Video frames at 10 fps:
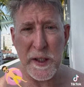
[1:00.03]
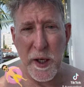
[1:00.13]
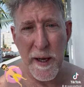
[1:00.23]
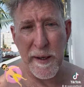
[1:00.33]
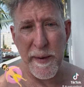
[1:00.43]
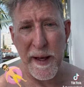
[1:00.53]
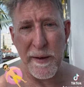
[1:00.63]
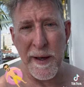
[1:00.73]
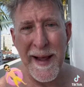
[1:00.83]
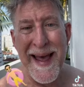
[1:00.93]
talk about.
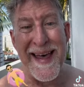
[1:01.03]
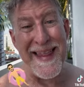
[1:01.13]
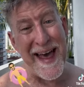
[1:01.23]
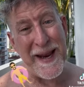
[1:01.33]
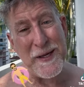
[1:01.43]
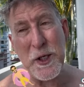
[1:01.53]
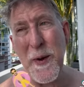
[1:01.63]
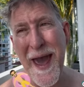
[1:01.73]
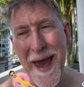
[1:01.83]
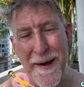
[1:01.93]
And that is you
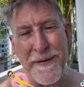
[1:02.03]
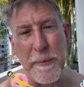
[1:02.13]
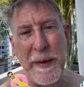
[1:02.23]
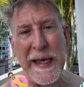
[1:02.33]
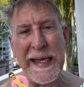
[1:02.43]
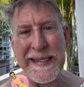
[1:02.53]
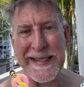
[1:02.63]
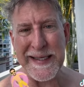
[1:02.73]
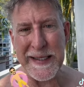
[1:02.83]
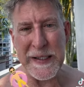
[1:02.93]
have to be
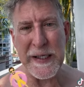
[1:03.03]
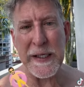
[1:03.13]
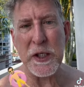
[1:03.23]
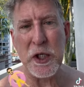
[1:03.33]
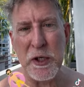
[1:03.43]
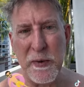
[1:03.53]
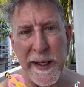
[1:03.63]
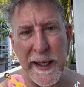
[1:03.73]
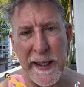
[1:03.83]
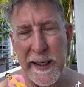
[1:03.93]
consistent
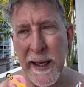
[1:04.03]
doing it.